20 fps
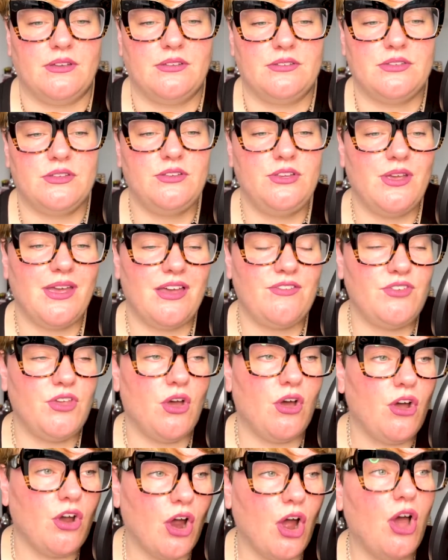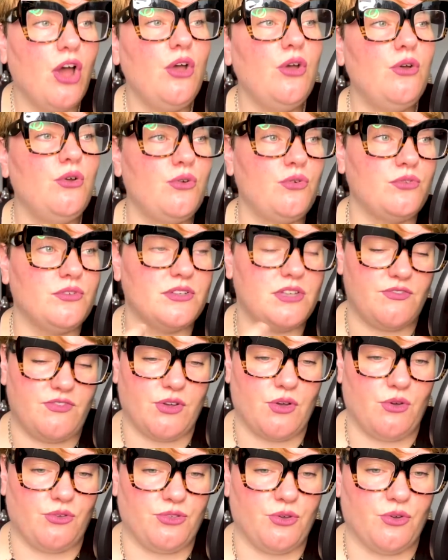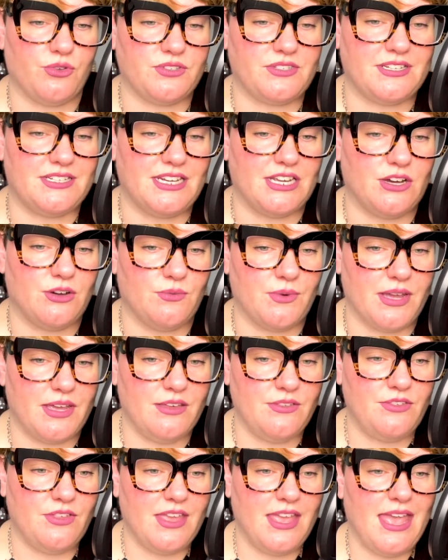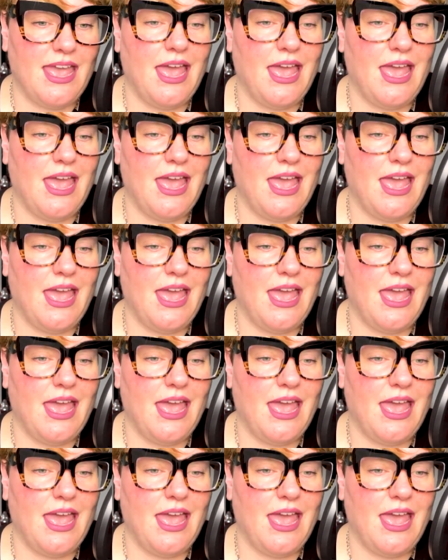So you have your own difficult thoughts to deal with,